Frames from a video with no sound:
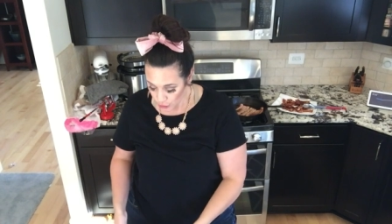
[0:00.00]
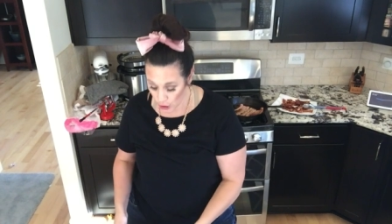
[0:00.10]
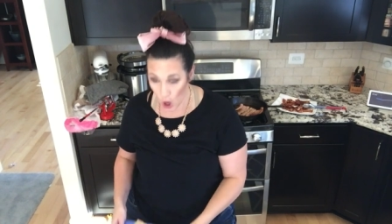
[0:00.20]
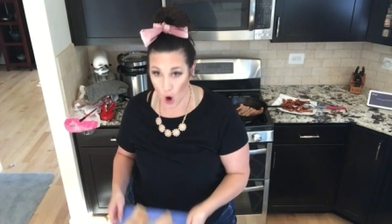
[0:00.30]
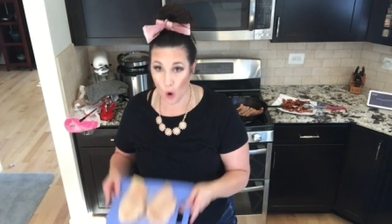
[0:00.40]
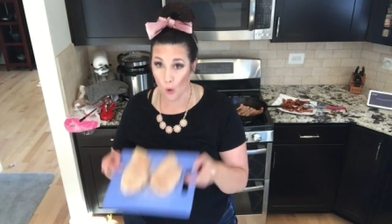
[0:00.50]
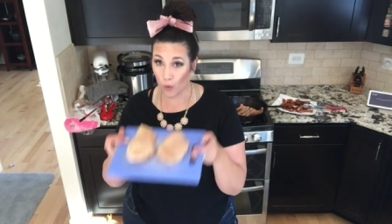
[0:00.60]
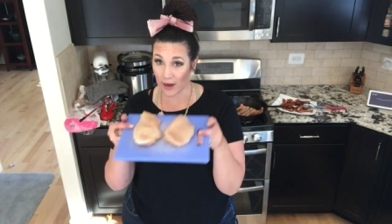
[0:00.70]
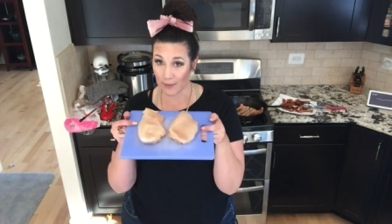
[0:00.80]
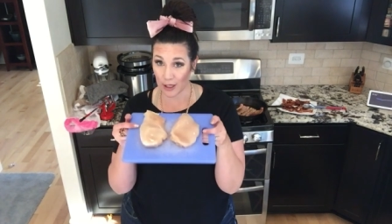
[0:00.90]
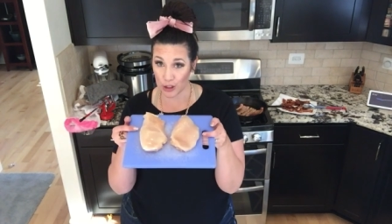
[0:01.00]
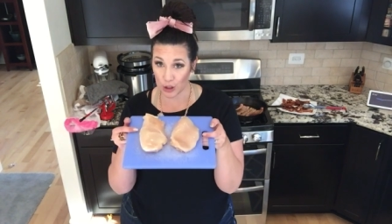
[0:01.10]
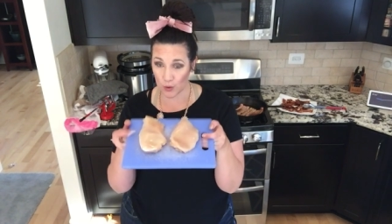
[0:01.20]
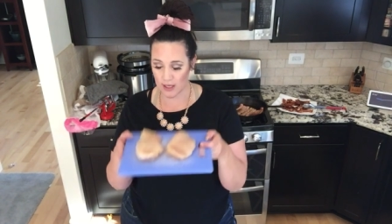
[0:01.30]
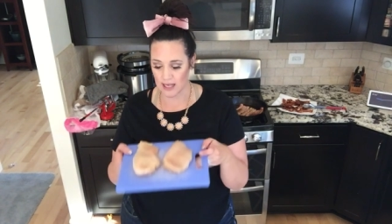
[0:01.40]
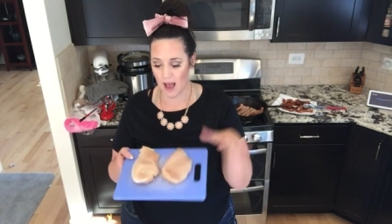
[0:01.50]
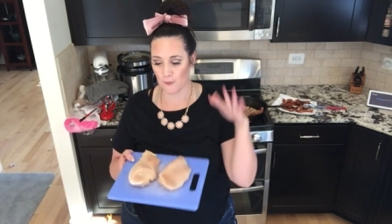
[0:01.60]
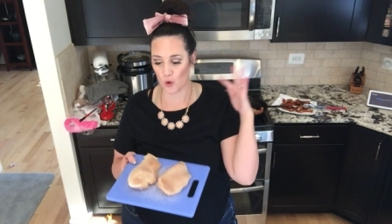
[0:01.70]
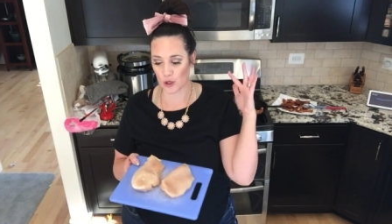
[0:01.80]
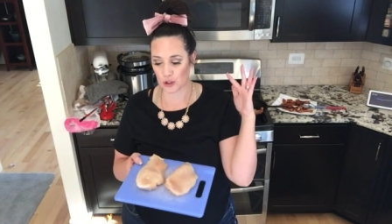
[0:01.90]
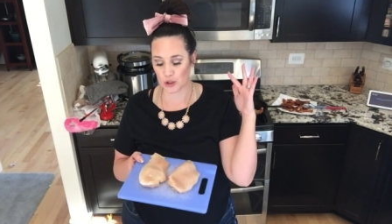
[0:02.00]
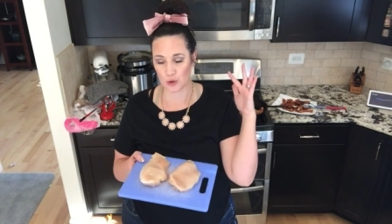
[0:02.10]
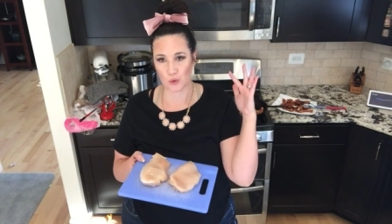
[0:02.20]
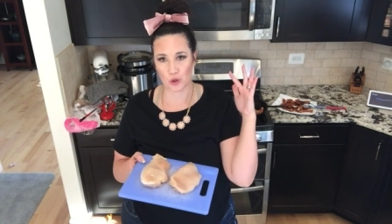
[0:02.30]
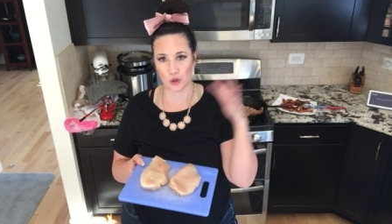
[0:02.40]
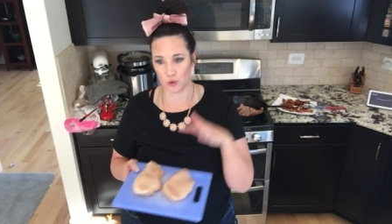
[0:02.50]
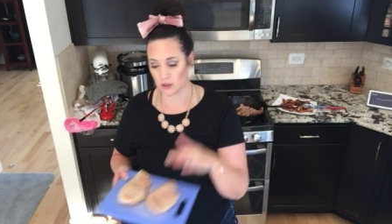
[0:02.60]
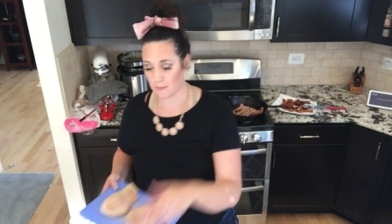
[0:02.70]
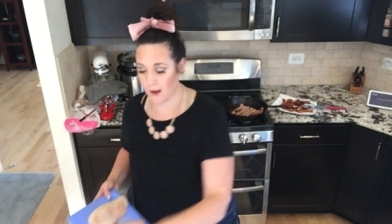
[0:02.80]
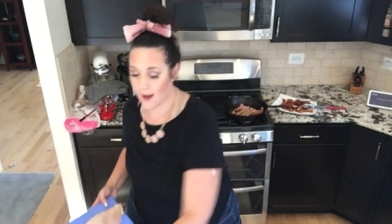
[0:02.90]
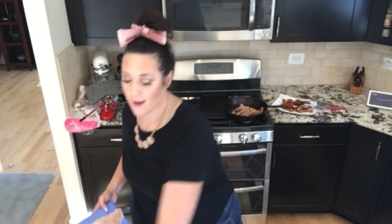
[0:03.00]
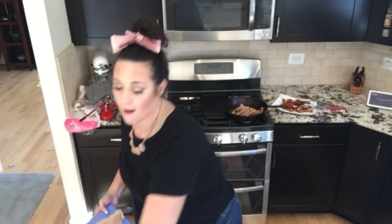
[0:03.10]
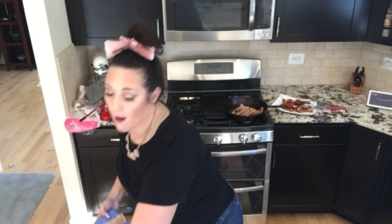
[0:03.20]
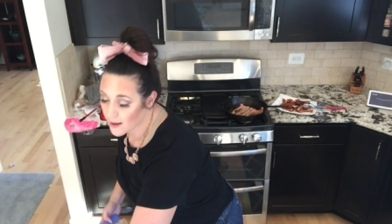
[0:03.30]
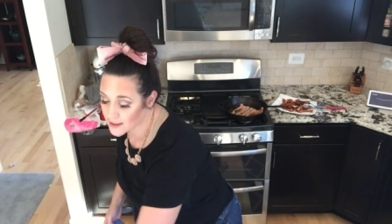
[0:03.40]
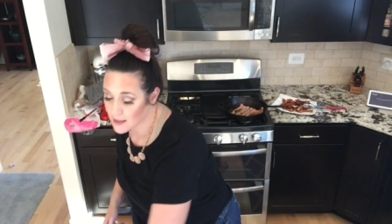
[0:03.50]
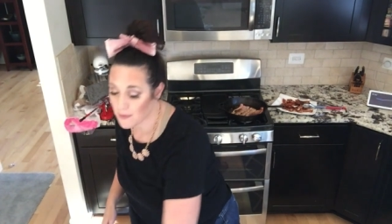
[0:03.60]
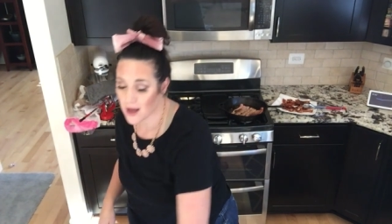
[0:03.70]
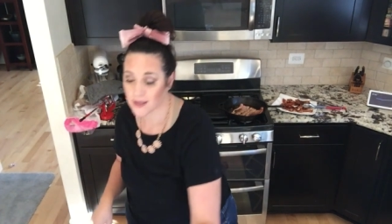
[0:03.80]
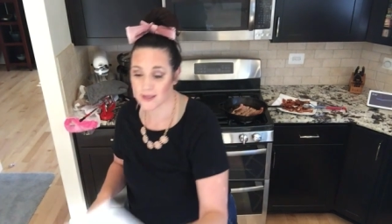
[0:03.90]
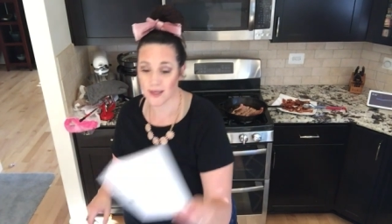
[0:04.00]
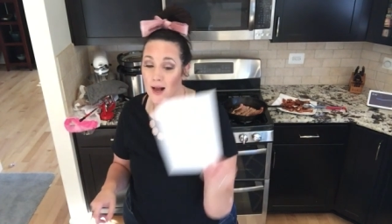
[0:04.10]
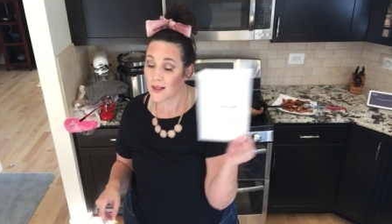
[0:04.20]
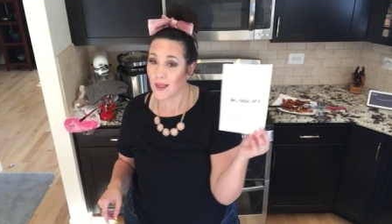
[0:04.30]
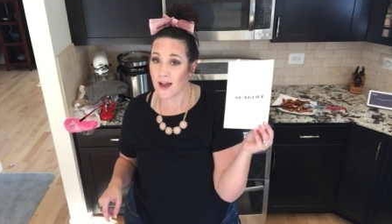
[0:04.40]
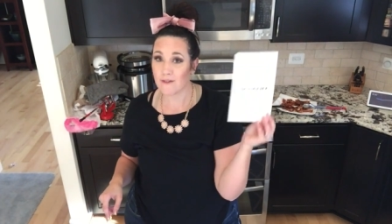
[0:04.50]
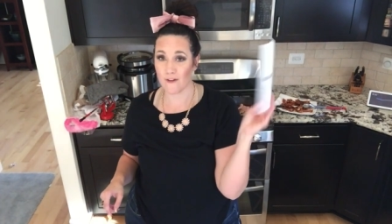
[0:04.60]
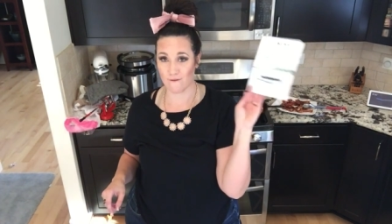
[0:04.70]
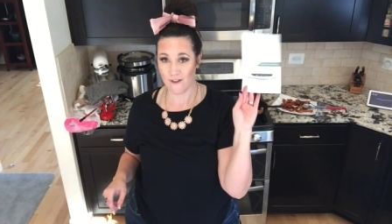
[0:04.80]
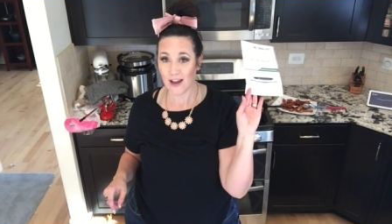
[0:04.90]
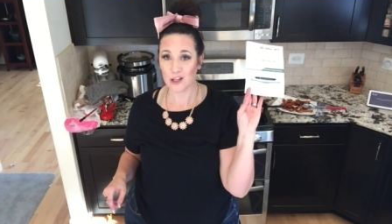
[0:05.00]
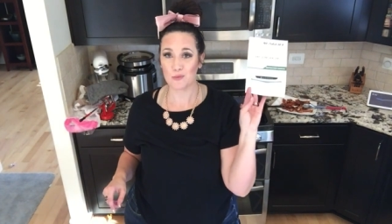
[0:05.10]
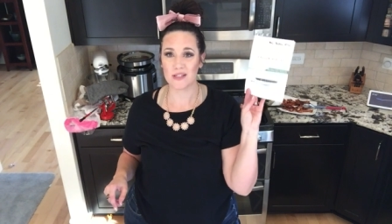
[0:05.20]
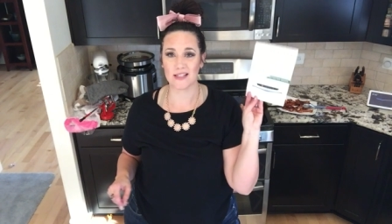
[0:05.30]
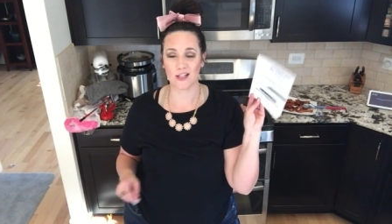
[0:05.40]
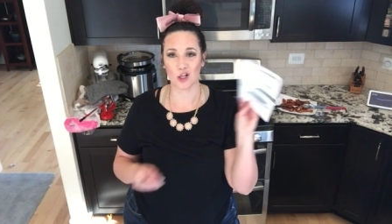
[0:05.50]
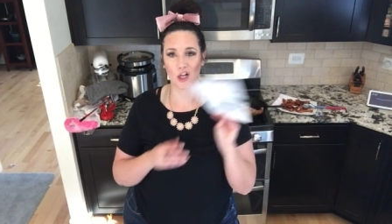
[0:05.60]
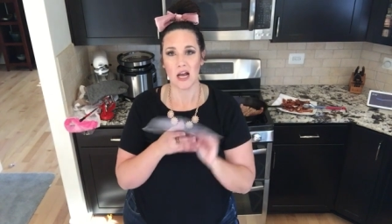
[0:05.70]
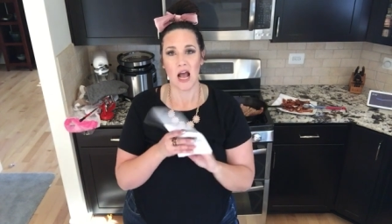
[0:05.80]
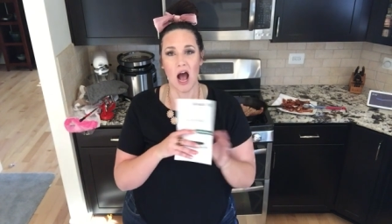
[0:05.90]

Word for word: So what I'm gonna do is I'm going to use my awesome Sunlife vacuum sealer.